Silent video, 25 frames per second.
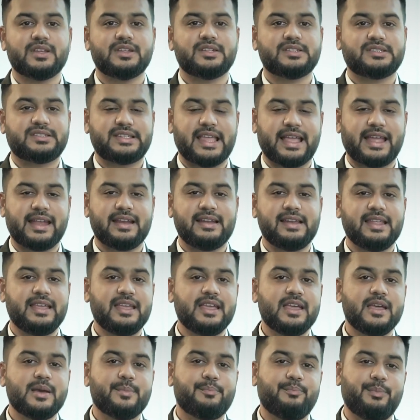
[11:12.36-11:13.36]

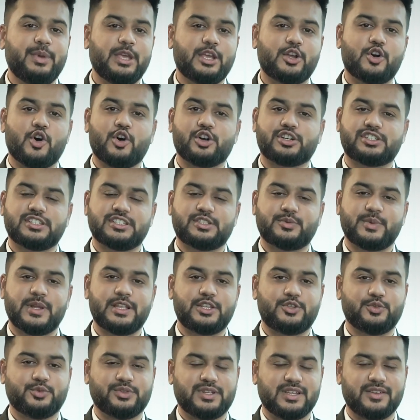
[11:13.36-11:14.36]
Secondly, be cautious
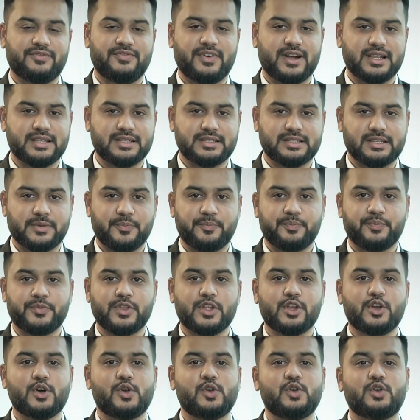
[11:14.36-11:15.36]
when choosing funds.
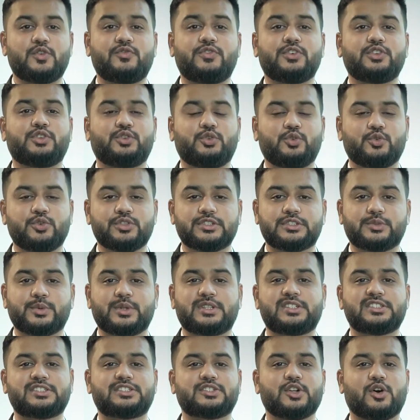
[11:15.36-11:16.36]
Look for those
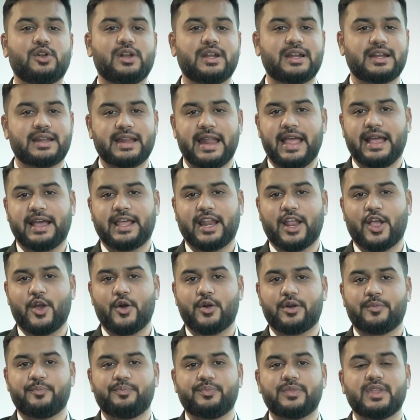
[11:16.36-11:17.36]
with a solid track
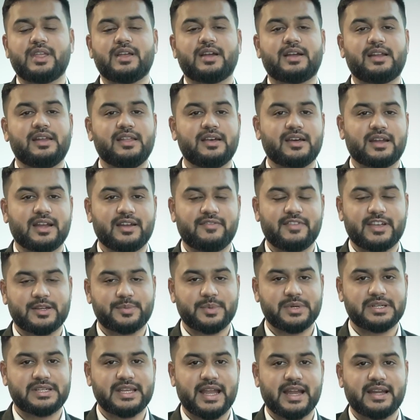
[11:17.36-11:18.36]
record, clear
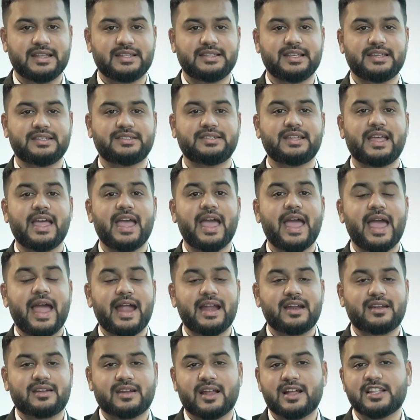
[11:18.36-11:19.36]
investment strategies,
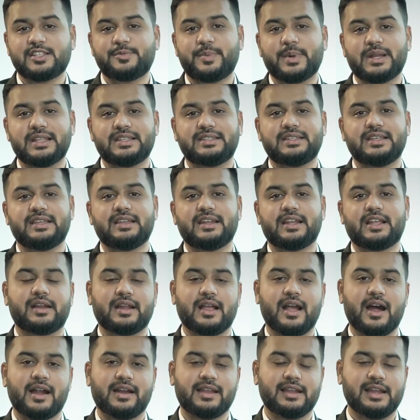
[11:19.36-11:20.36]
and transparency
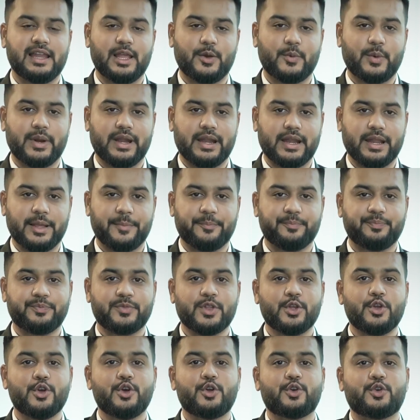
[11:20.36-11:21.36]
regarding liquidity.
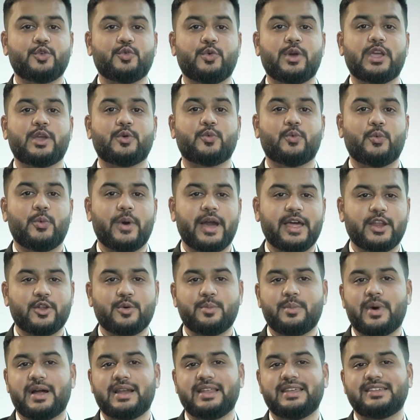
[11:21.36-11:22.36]
Knowing where your
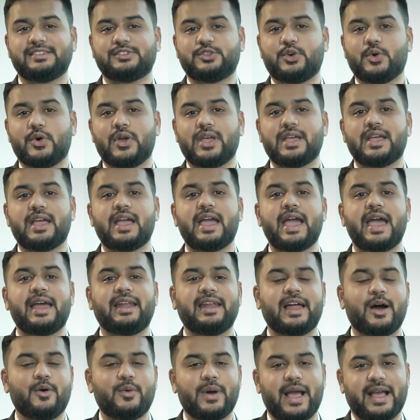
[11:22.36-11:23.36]
money is going
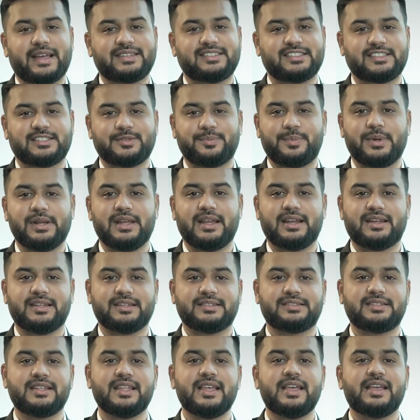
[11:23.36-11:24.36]
and how accessible it
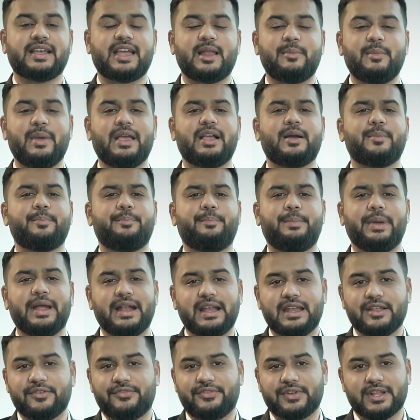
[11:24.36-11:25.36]
is can make a
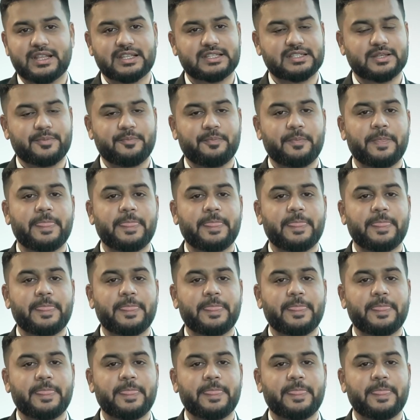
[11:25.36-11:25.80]
big difference.